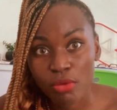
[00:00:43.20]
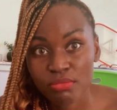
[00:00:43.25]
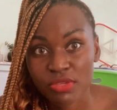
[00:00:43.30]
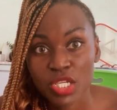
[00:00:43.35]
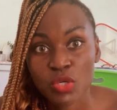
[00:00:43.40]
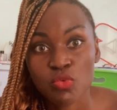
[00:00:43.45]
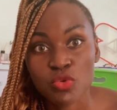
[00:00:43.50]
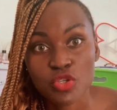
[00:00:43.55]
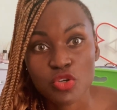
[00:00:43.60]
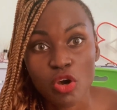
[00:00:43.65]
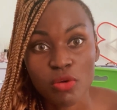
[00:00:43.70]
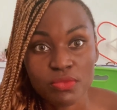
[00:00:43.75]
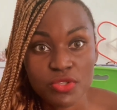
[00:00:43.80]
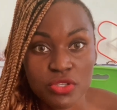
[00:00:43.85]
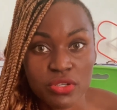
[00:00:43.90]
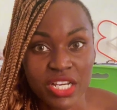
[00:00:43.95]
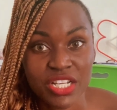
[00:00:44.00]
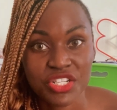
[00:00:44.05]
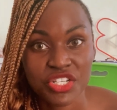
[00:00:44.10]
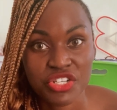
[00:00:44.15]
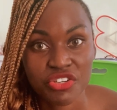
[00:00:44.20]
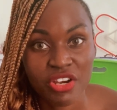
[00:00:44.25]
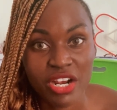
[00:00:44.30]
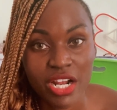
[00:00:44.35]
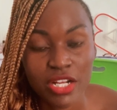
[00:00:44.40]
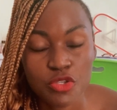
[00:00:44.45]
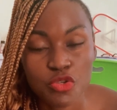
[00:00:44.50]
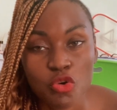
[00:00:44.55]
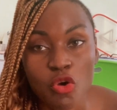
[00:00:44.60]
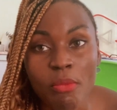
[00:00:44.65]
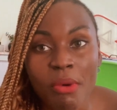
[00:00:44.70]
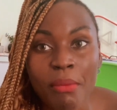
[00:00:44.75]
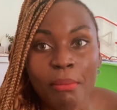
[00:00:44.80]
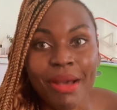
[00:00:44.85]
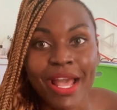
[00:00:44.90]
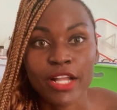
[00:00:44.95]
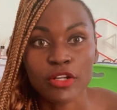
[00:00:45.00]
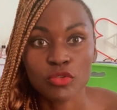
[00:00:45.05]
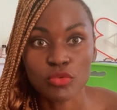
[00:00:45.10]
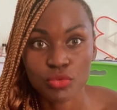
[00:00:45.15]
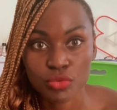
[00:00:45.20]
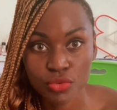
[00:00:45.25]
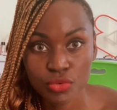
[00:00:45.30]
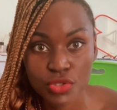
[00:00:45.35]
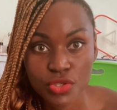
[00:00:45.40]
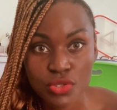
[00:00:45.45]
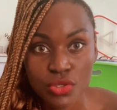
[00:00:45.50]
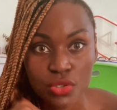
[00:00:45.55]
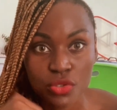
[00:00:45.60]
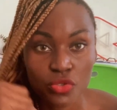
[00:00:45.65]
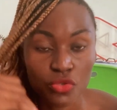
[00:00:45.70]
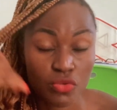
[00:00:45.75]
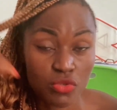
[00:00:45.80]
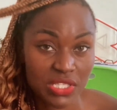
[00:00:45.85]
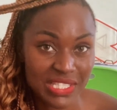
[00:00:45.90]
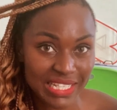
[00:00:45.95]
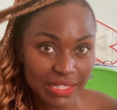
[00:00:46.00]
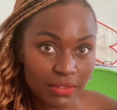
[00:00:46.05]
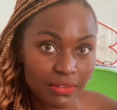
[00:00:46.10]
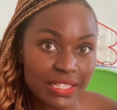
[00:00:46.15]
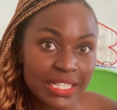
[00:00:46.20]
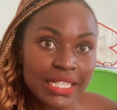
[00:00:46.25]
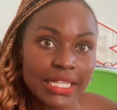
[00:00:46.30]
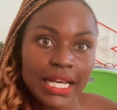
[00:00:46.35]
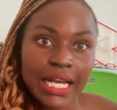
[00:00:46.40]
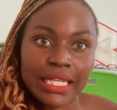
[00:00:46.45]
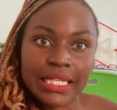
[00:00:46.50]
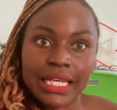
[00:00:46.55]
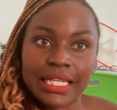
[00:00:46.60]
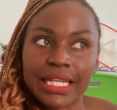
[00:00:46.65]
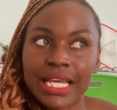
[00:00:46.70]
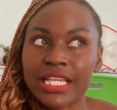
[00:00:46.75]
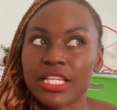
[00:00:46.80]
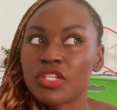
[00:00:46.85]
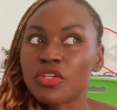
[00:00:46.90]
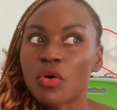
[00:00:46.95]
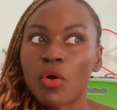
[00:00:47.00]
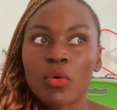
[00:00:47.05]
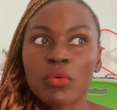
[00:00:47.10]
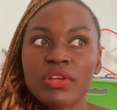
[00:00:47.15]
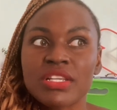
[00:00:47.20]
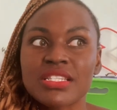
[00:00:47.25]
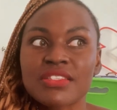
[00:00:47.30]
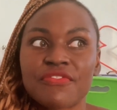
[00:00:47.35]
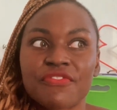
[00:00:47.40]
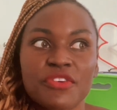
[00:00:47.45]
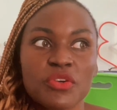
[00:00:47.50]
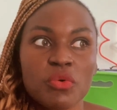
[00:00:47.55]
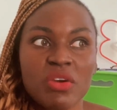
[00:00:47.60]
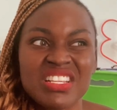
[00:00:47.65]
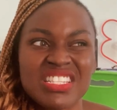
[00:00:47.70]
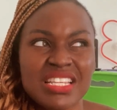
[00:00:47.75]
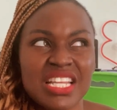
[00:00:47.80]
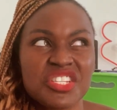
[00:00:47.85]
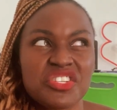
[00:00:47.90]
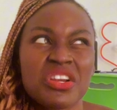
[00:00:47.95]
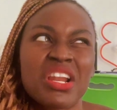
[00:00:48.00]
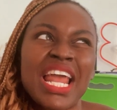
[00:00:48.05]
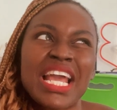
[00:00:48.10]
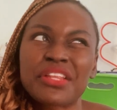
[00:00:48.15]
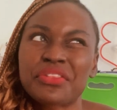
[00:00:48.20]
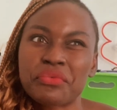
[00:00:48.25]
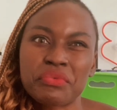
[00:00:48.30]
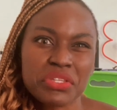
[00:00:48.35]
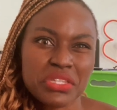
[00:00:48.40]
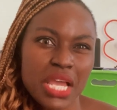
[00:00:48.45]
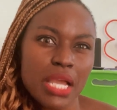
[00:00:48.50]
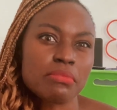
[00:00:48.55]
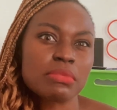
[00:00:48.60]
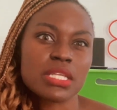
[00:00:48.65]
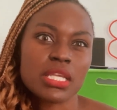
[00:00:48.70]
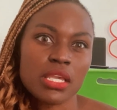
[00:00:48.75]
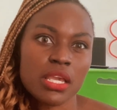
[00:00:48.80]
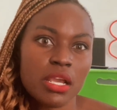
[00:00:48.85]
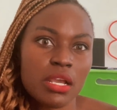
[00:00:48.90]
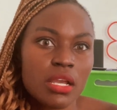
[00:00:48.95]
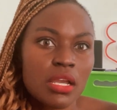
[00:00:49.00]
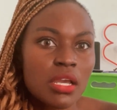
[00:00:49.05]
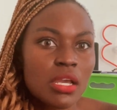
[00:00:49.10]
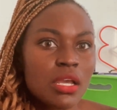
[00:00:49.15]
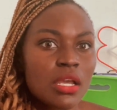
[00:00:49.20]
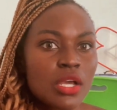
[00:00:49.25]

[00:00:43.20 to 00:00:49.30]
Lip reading: would come to Nigeria to come and buy goods to sell in Ghana, that he always frequents Nigeria like 3 times a year.